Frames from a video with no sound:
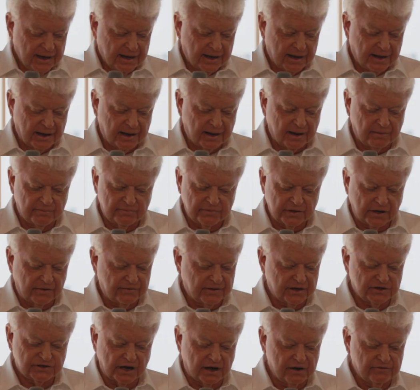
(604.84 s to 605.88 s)
And
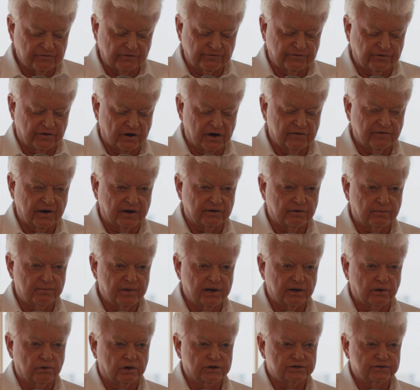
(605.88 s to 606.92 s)
there's over 500
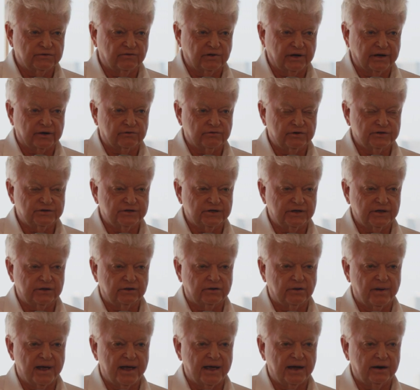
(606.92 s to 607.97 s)
megawatts of electricity
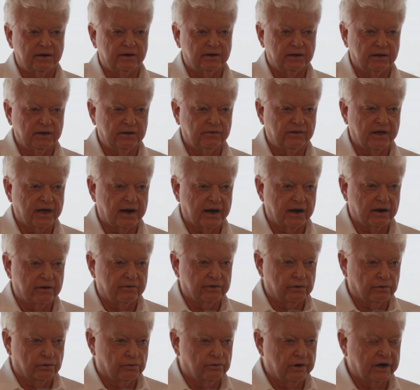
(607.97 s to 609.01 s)
demand in that
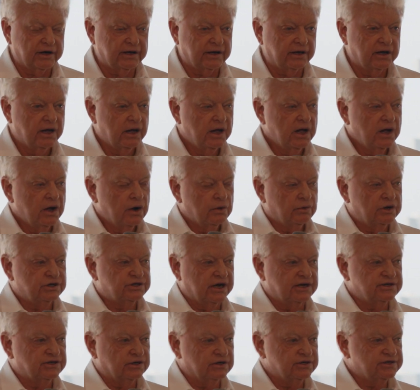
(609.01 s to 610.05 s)
area already, which,
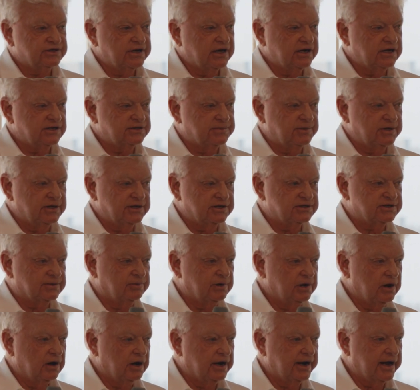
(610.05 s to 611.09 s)
as I said, is being
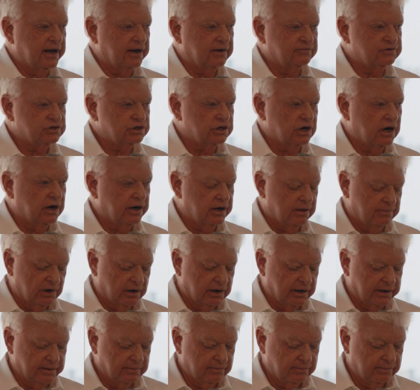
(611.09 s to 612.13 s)
supplied out of China
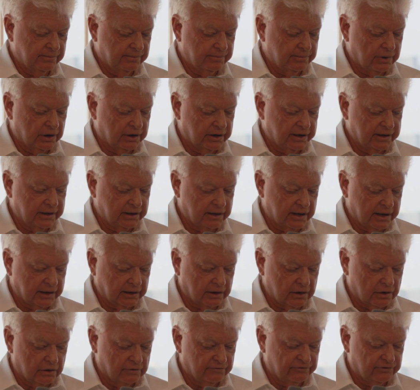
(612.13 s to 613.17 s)
by
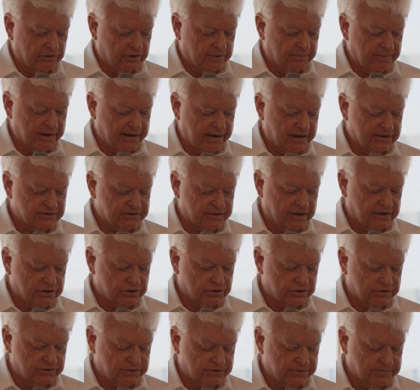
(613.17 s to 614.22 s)
coal-fired power
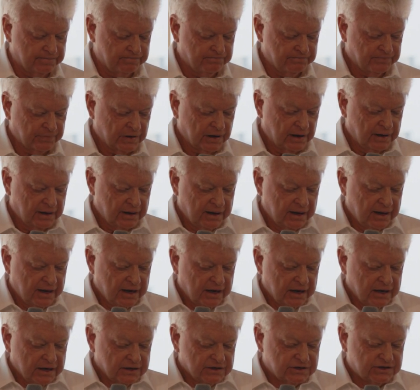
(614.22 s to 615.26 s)
stations.
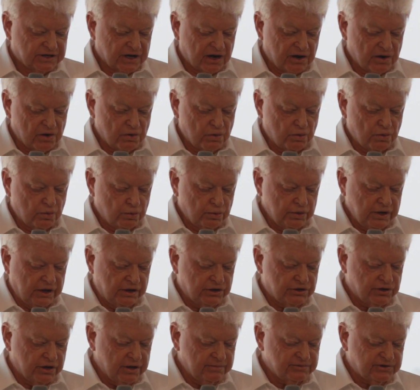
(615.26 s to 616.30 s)
So
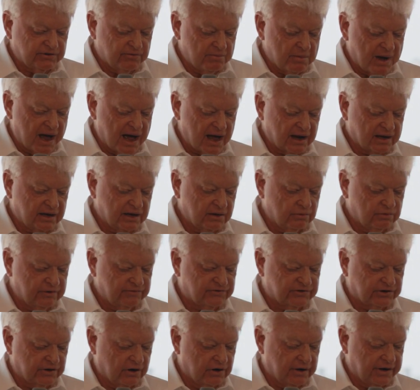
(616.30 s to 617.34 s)
in terms of marketing,
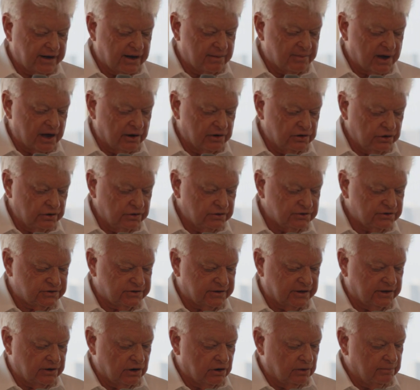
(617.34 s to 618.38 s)
we've signed MOUs,
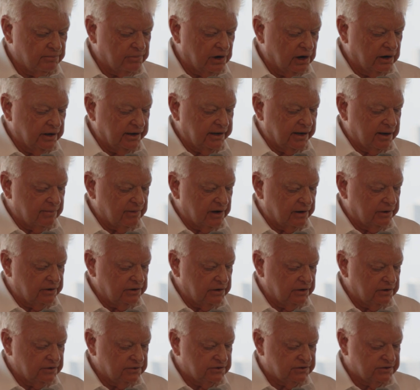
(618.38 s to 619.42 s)
they're non-binding
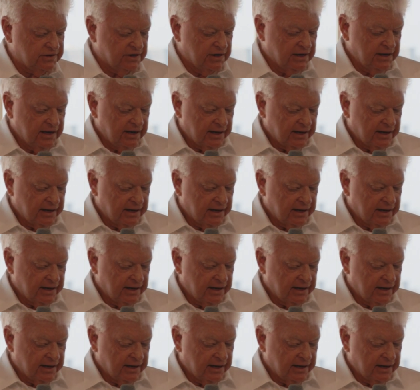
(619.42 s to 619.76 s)
MOUs,